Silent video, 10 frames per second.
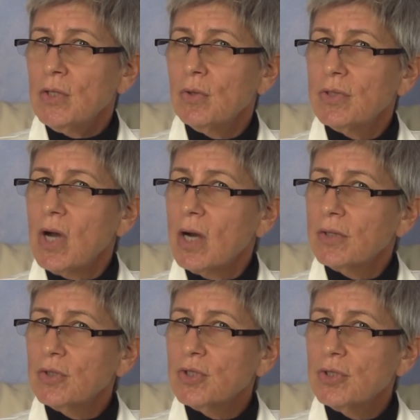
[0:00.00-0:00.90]
Your
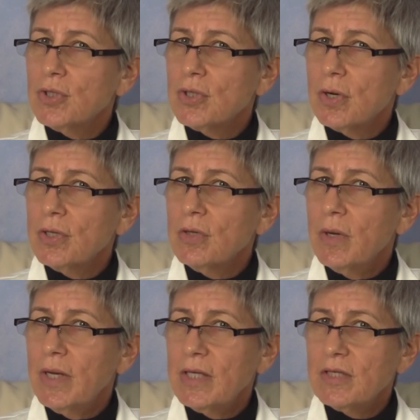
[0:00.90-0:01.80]
doctor should start you
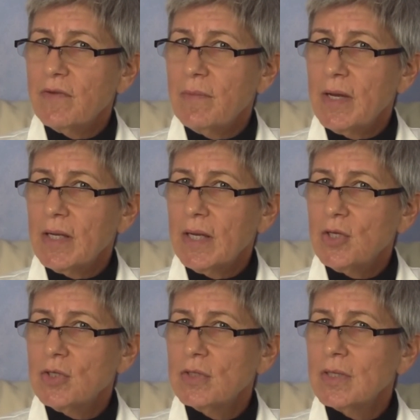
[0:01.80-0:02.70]
on HIV
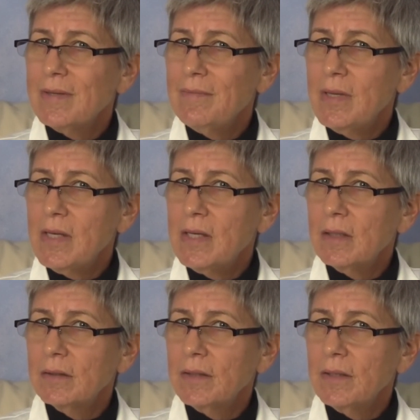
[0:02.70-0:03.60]
medications
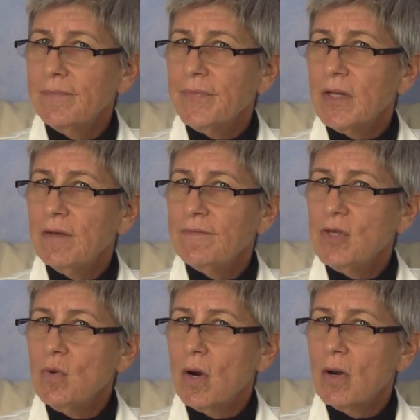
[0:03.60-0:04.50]
immediately if
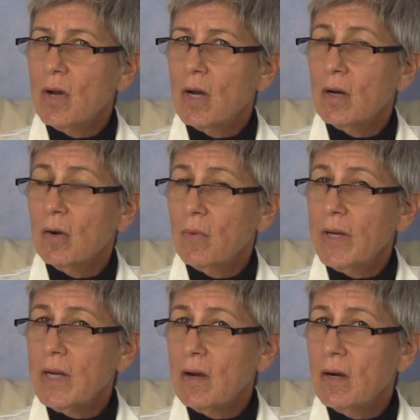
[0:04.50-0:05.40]
you are not
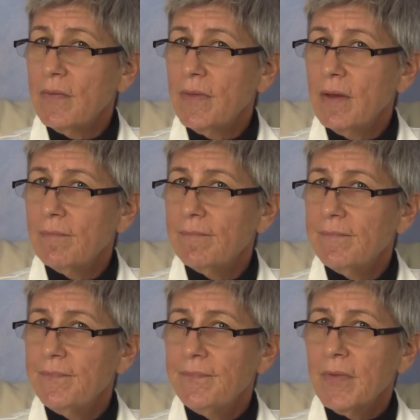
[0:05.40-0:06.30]
already on them.
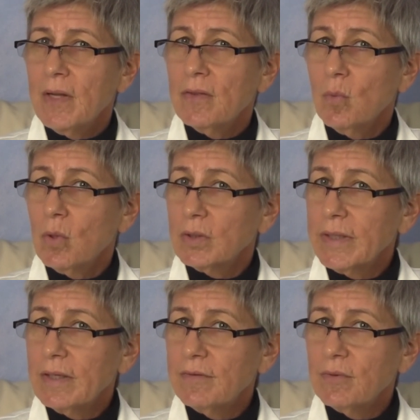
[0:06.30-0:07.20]
The World
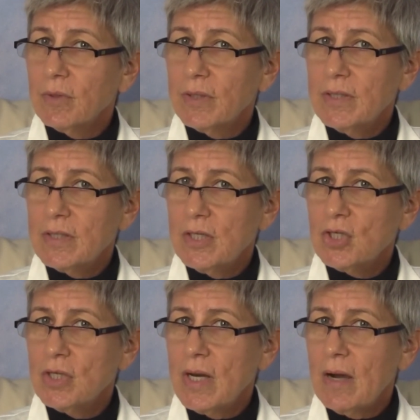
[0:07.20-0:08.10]
Health
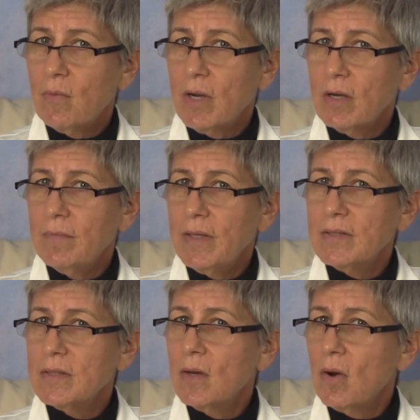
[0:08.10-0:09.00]
Organization now
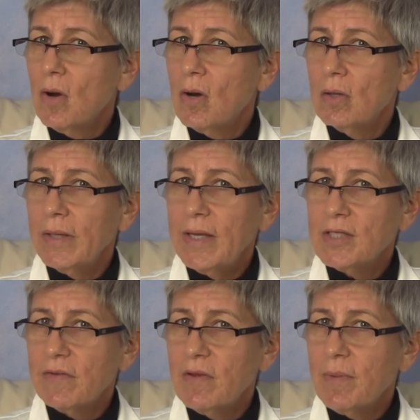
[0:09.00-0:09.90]
recommends that all
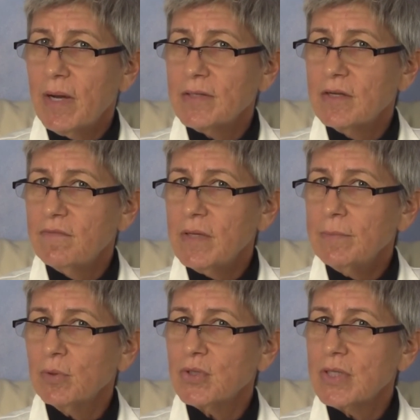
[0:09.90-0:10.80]
HIV positive
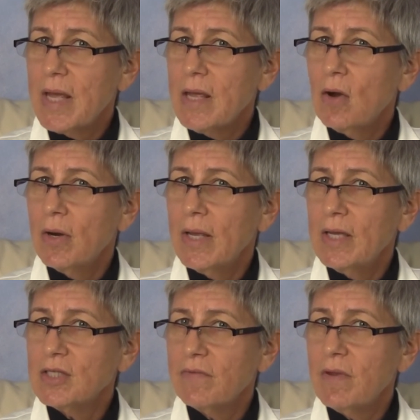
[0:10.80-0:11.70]
people stay on
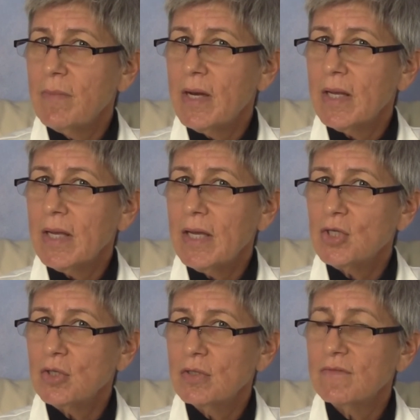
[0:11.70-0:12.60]
HIV
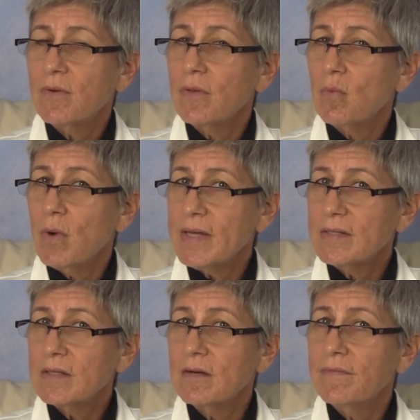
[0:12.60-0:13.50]
medications for the
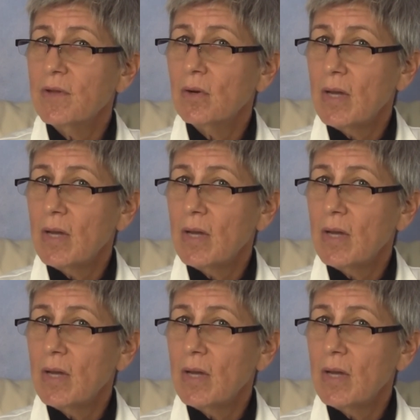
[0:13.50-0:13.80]
rest of their